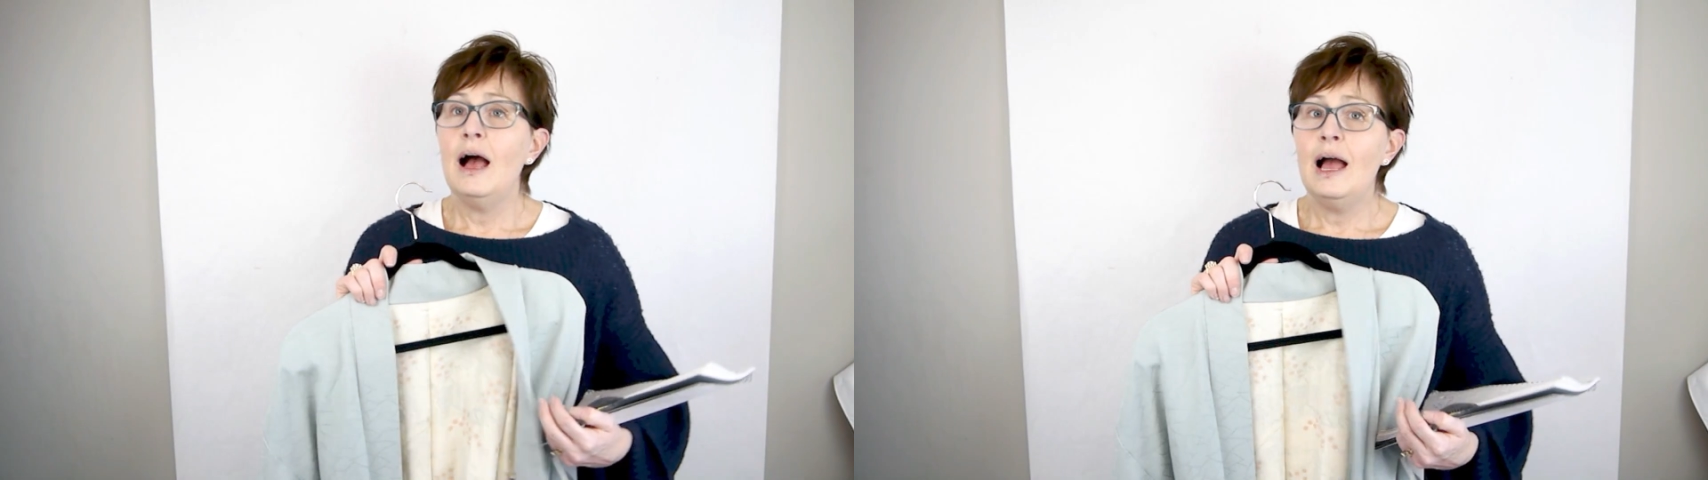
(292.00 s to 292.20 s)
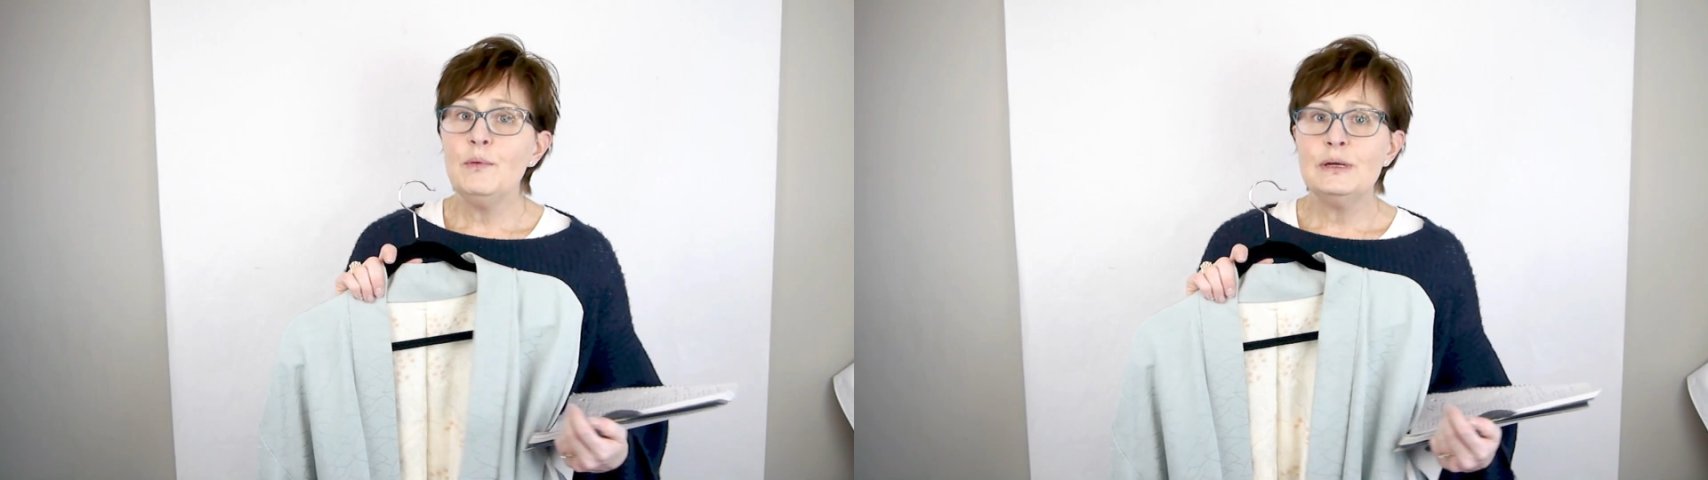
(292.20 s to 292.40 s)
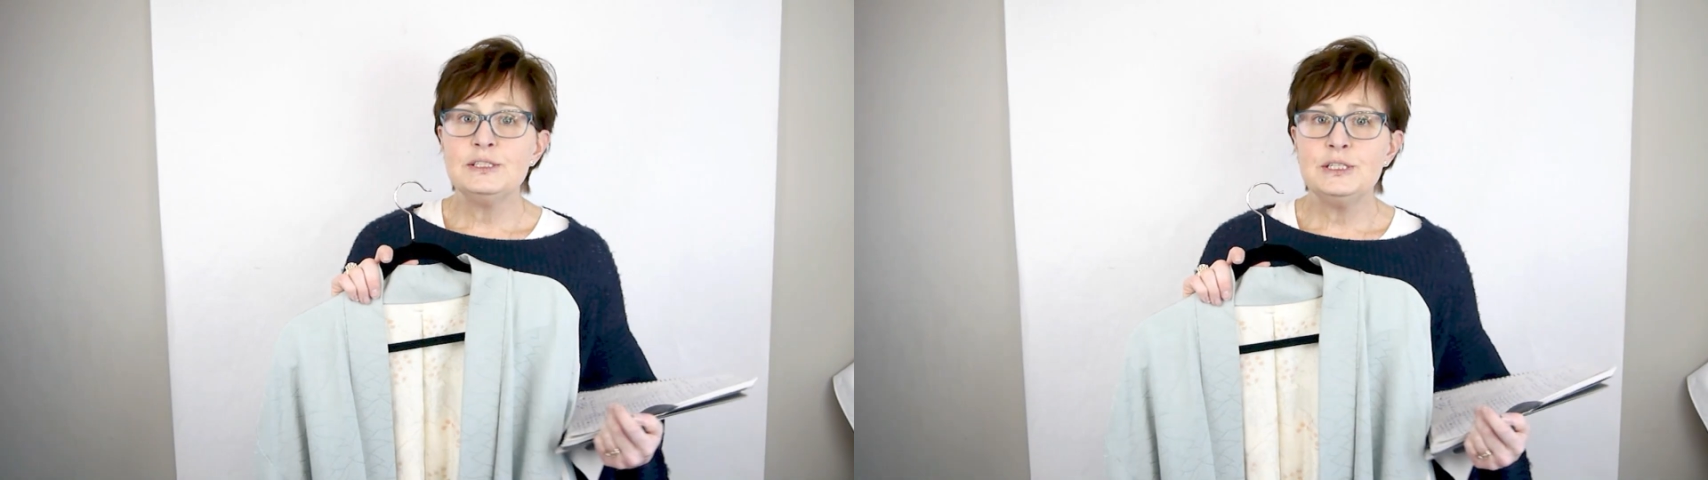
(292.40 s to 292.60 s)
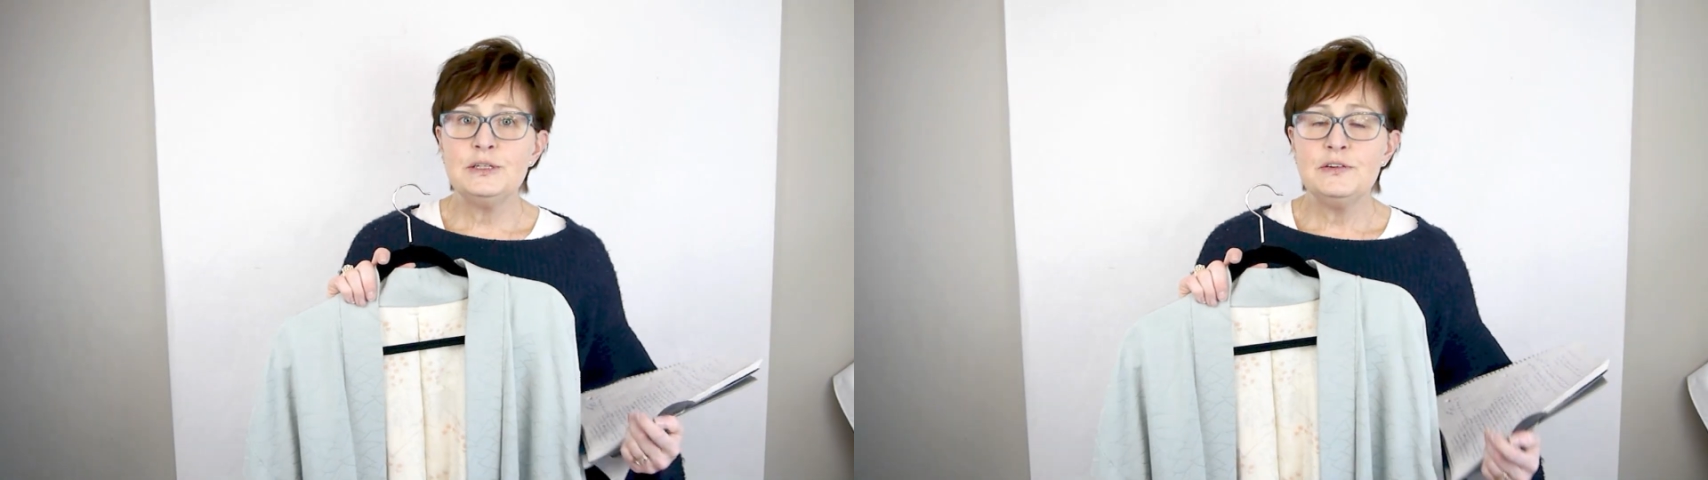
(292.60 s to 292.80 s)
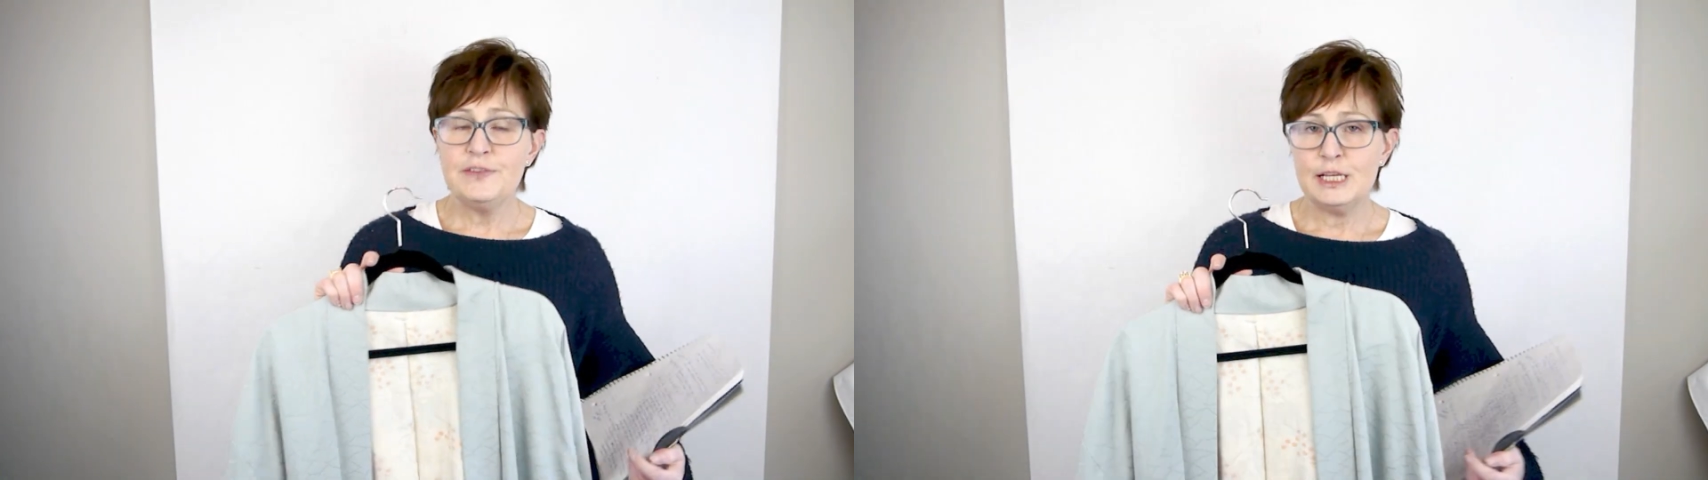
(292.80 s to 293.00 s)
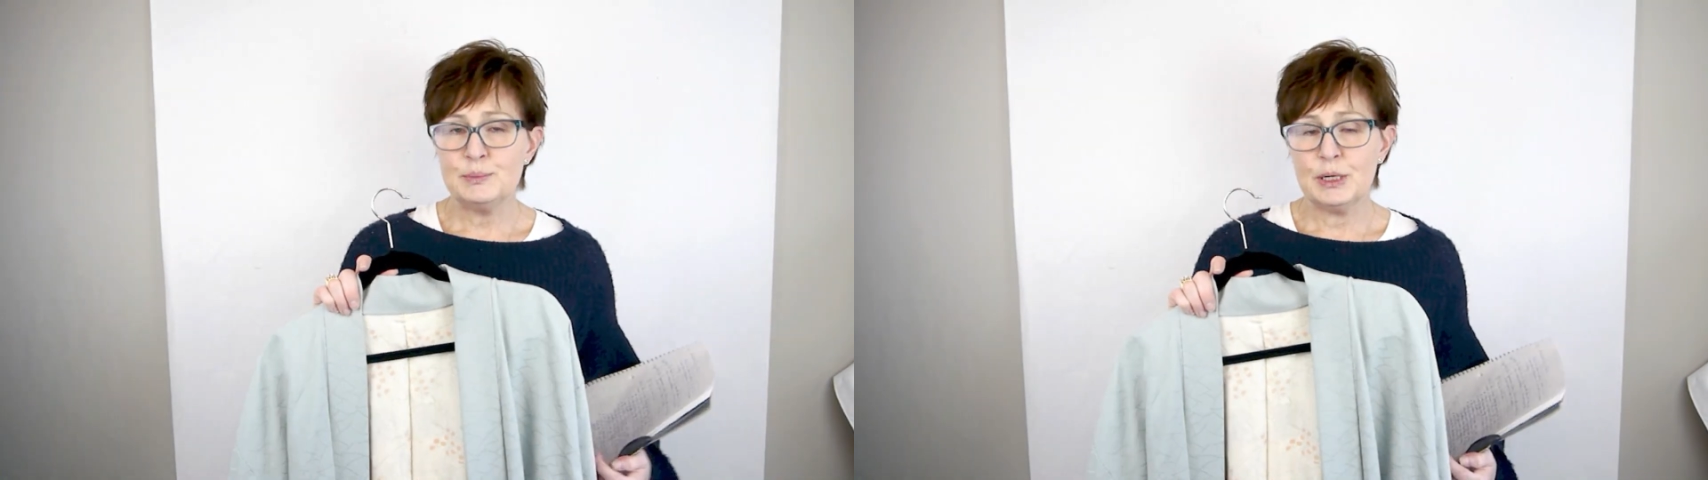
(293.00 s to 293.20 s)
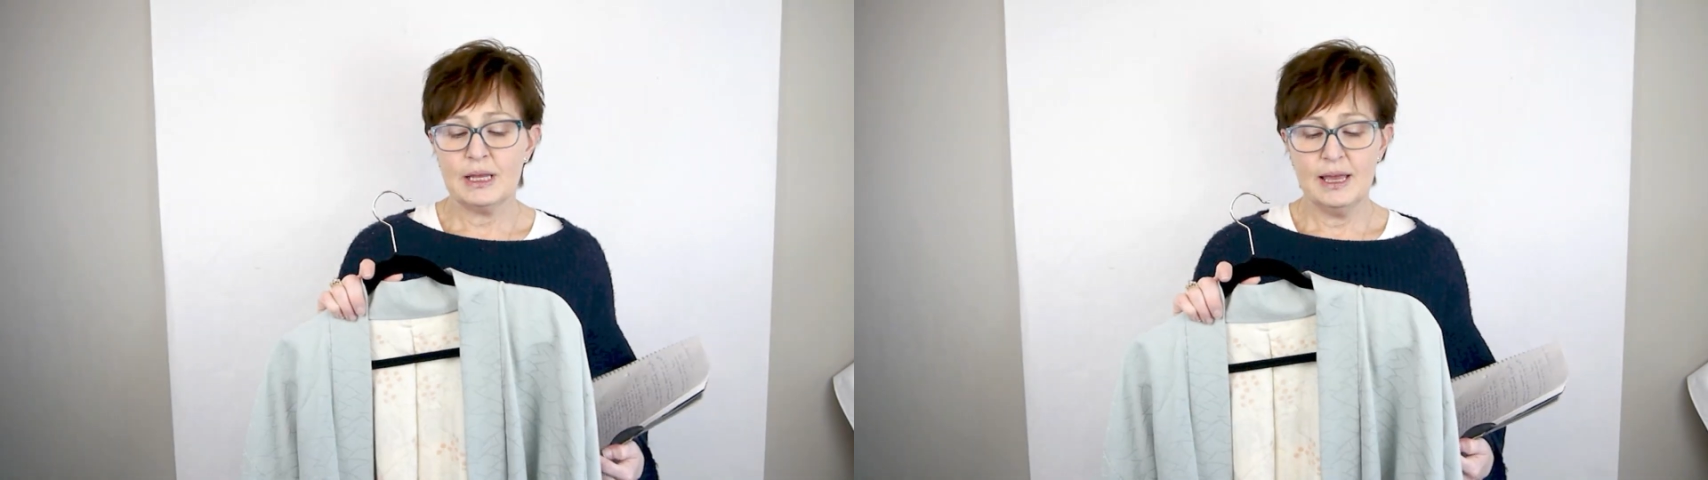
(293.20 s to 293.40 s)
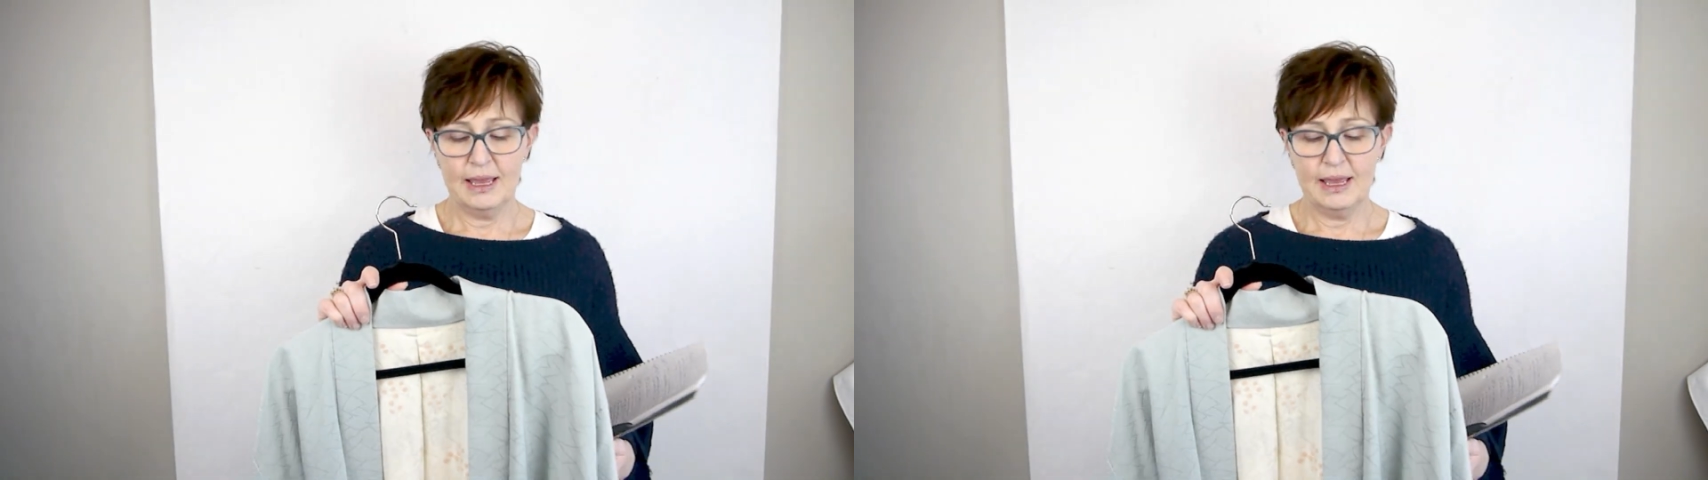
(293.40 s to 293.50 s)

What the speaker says: I went to Facebook,